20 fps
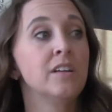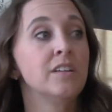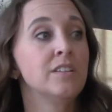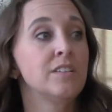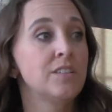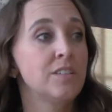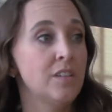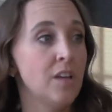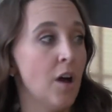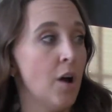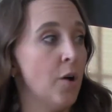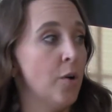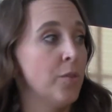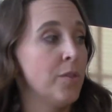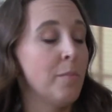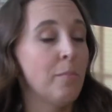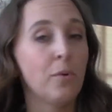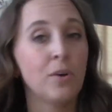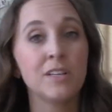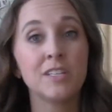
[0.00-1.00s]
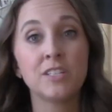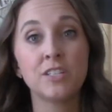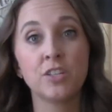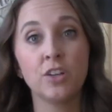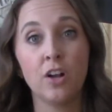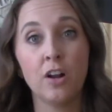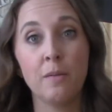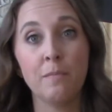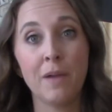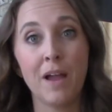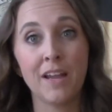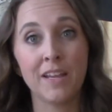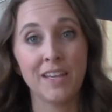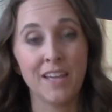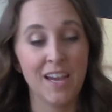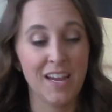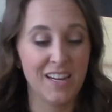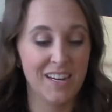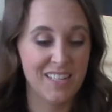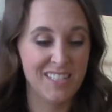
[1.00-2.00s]
So the boys still aren't back
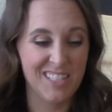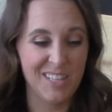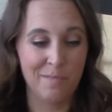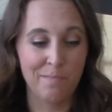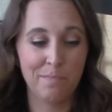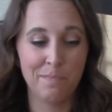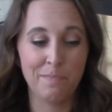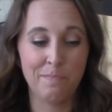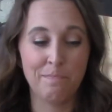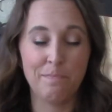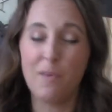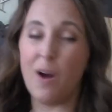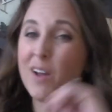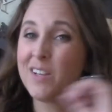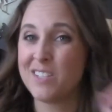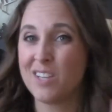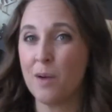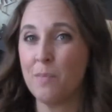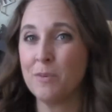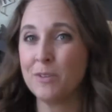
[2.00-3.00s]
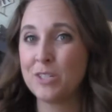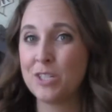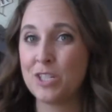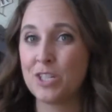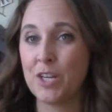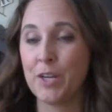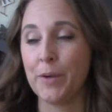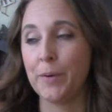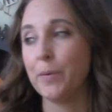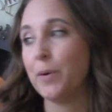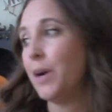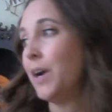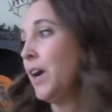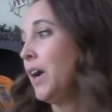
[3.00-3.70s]
yet. It's almost 2.